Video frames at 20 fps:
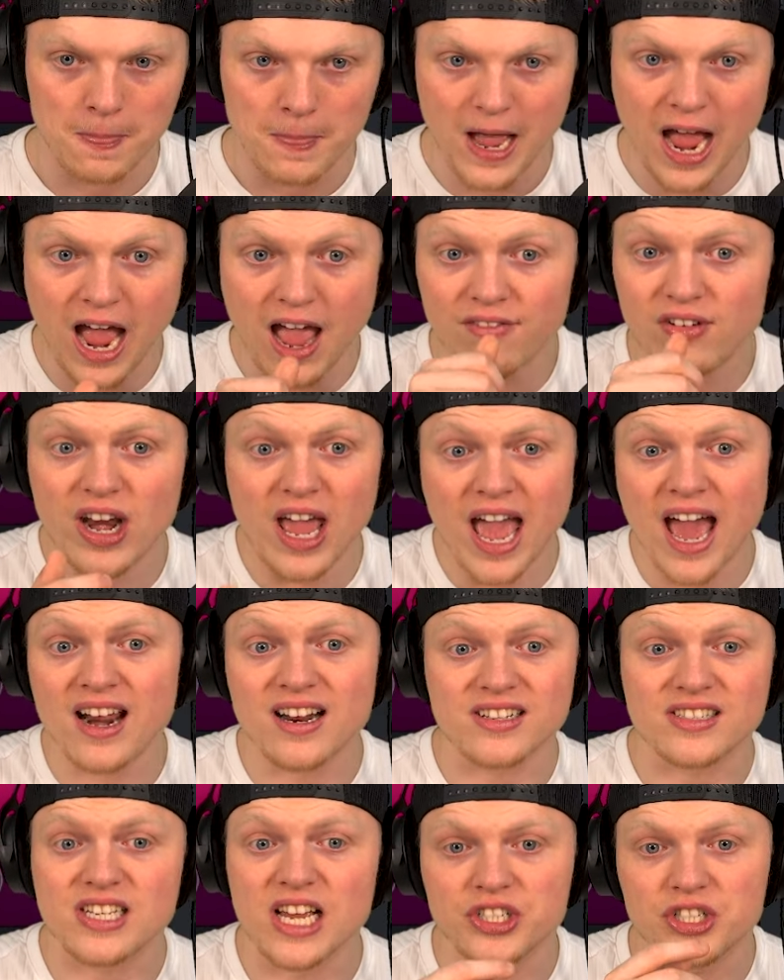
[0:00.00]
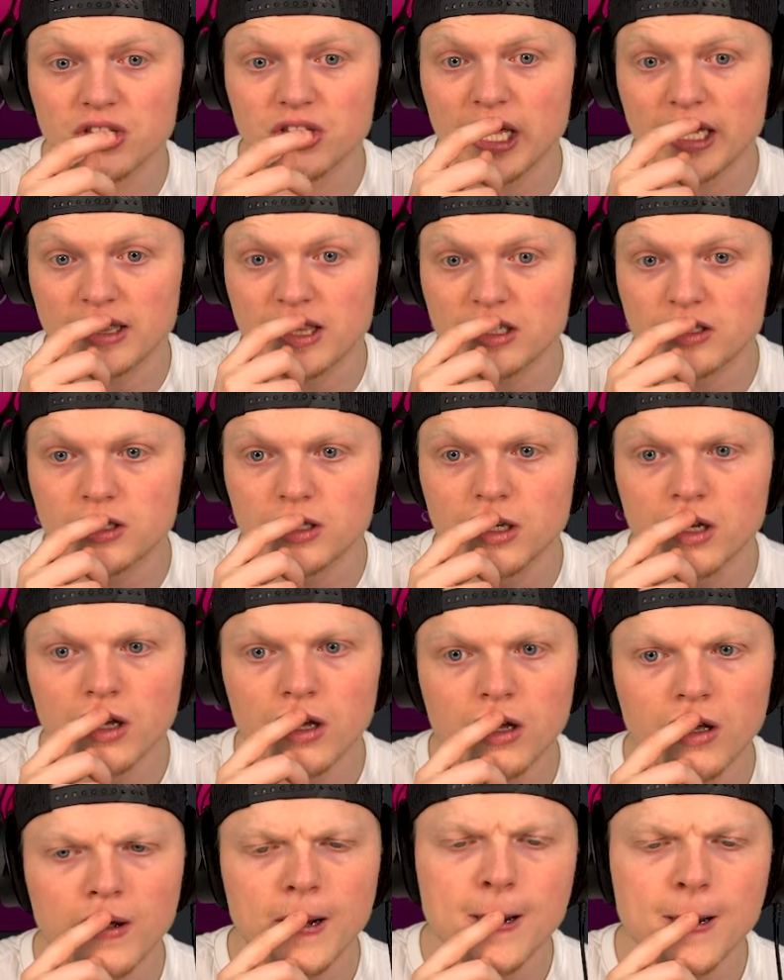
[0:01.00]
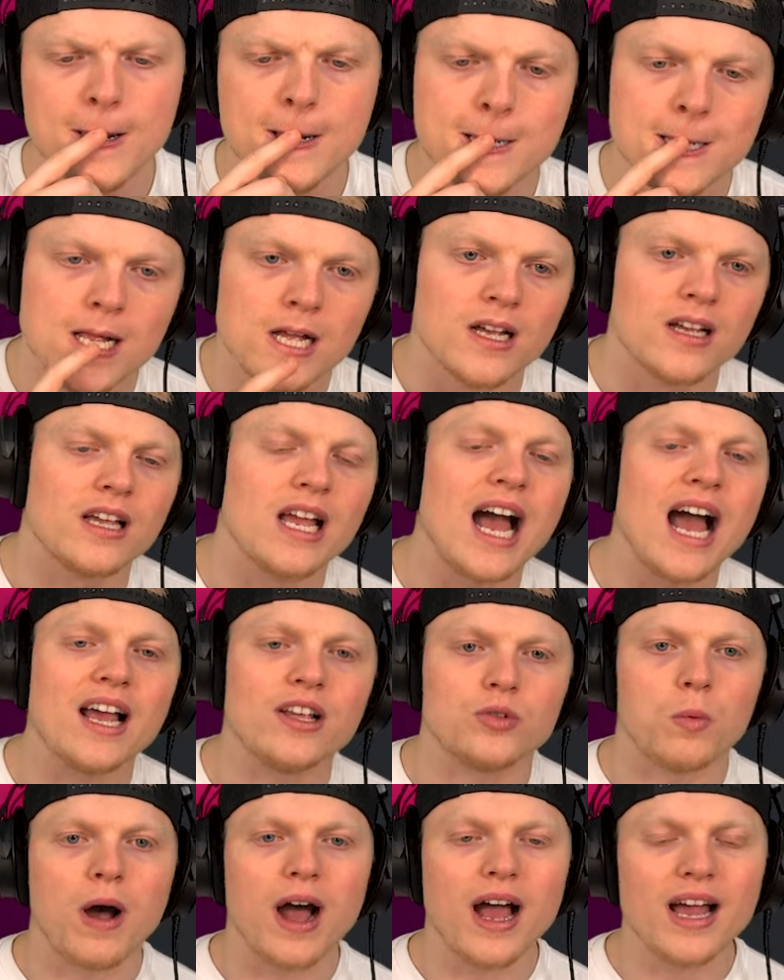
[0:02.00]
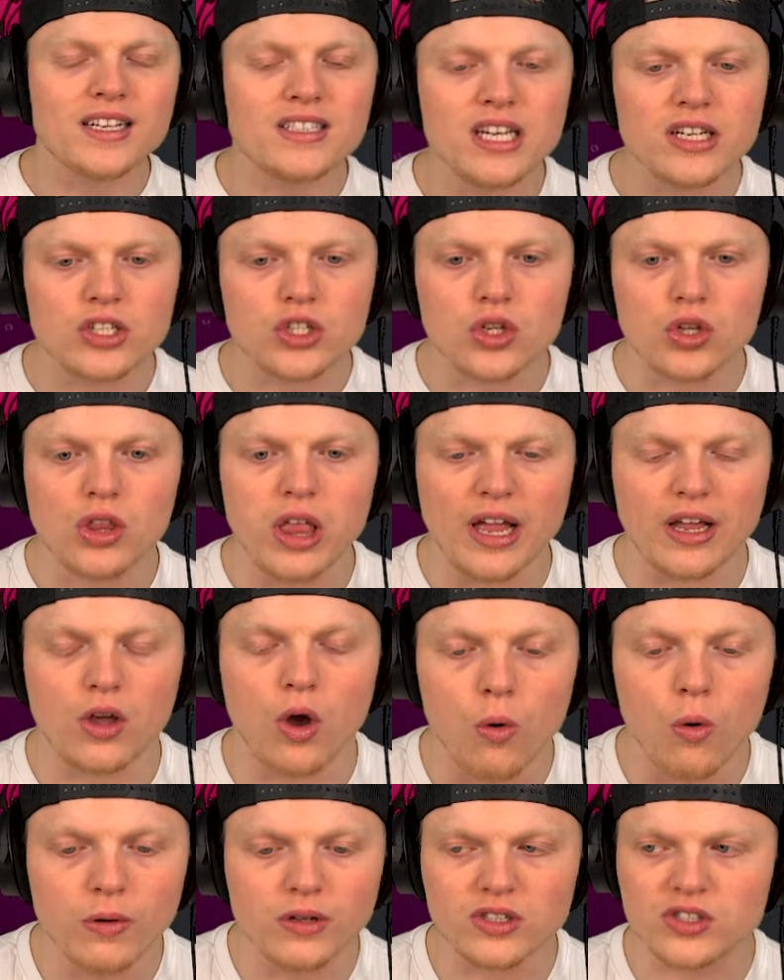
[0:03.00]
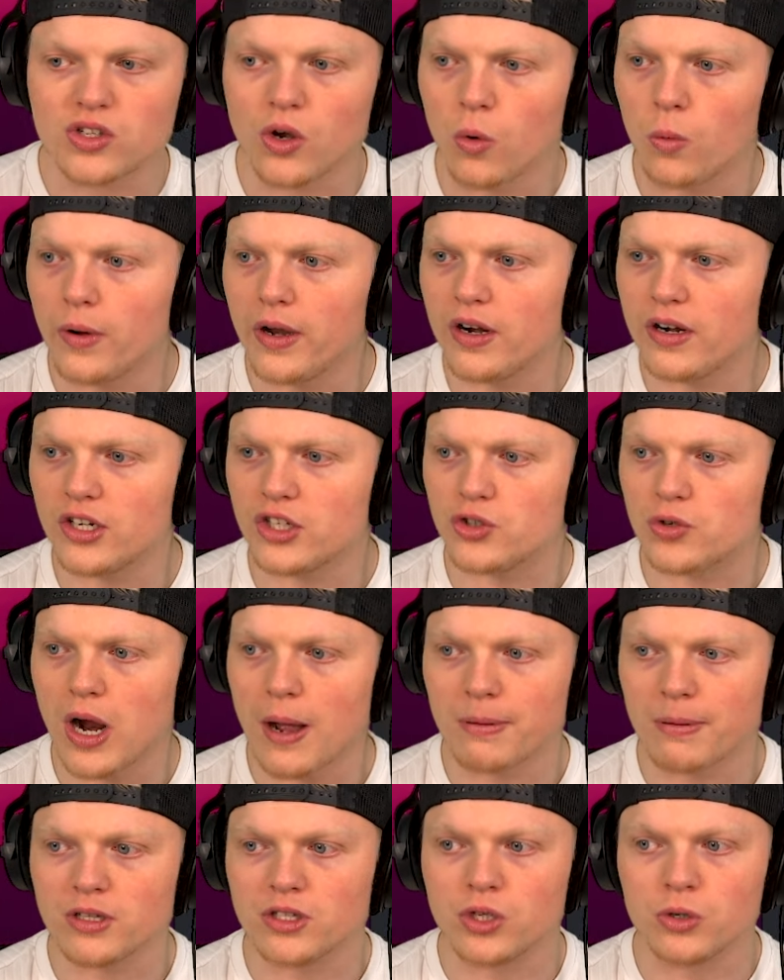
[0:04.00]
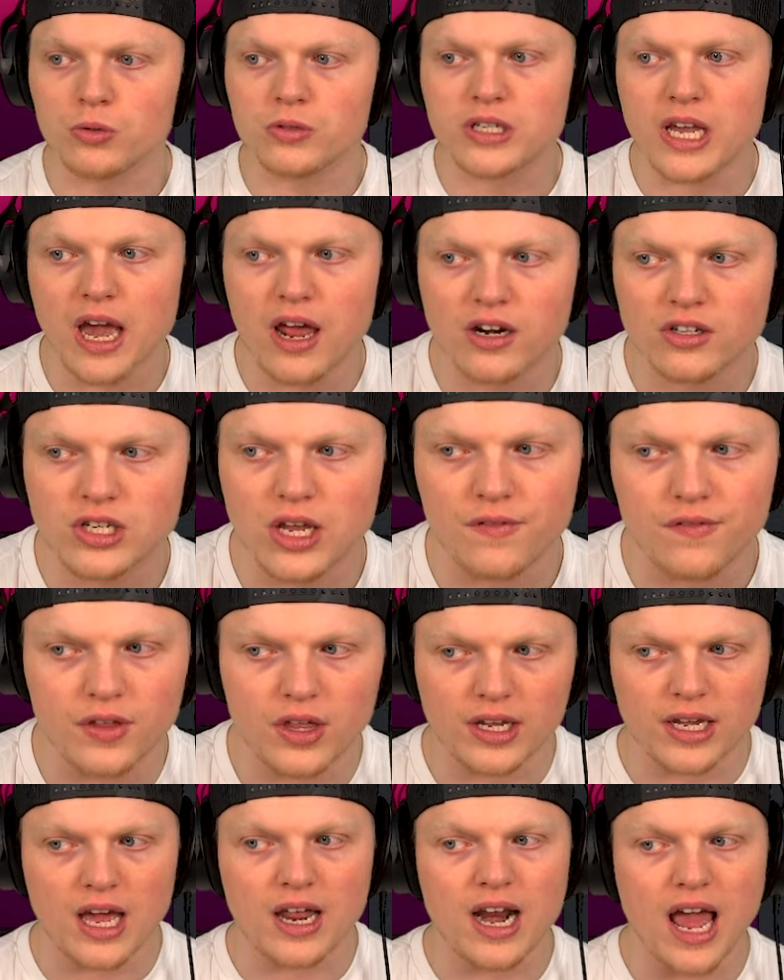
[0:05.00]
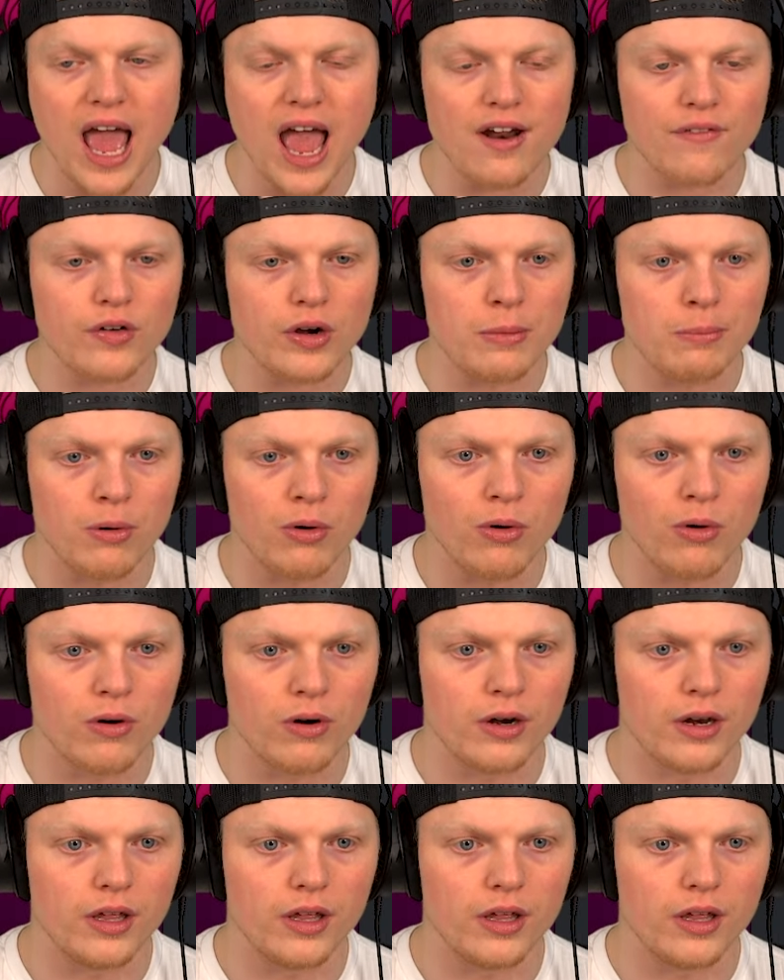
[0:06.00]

I haven't had a session like this. Guys, why is it like going so weird? It's dropping 2 scatters, I feel like, on every board.